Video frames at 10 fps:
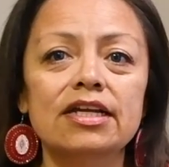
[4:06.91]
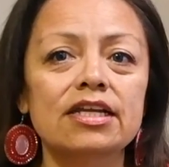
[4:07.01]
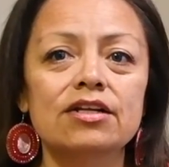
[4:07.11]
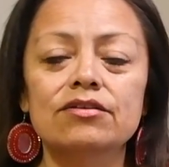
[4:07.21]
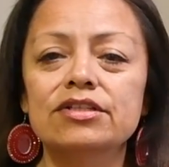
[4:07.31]

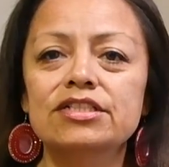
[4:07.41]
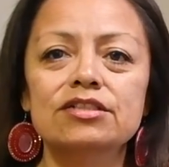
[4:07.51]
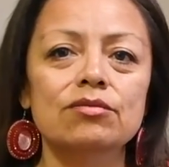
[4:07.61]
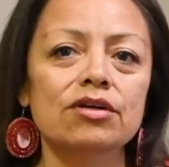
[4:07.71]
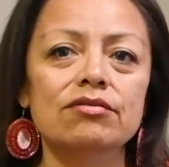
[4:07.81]
You just
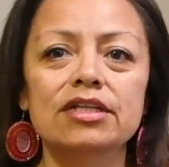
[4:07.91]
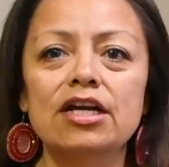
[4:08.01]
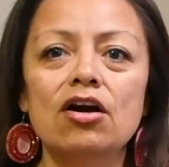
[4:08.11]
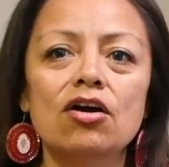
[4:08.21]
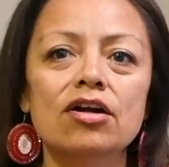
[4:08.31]
work really
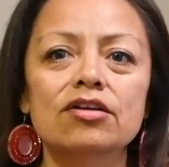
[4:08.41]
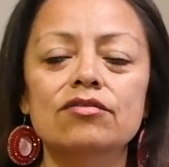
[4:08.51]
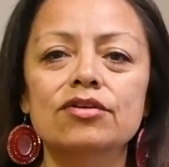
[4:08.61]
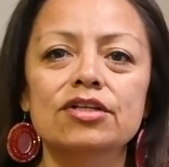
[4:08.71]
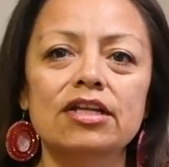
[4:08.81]
hard
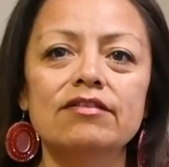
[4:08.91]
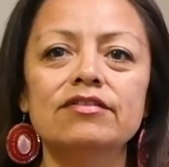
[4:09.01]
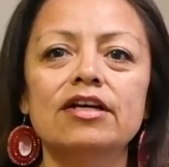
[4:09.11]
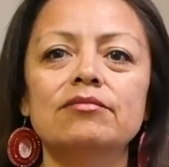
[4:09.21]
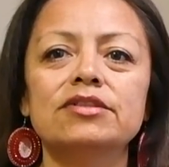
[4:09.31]
over your
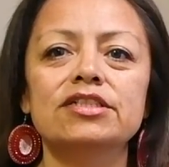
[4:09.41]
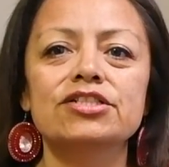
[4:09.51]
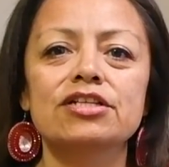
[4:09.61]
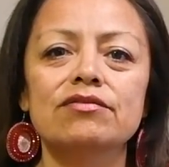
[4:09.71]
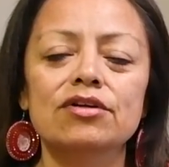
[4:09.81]
lifetime to
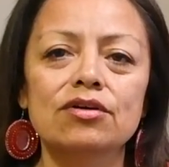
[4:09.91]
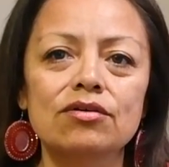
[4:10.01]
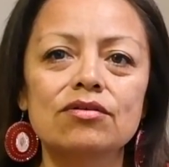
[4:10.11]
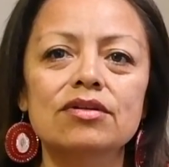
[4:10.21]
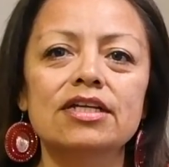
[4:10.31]
achieve your
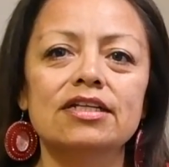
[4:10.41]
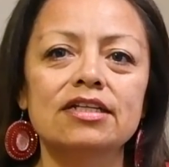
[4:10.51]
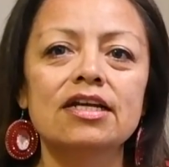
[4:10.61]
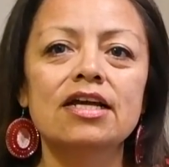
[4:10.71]
goal, and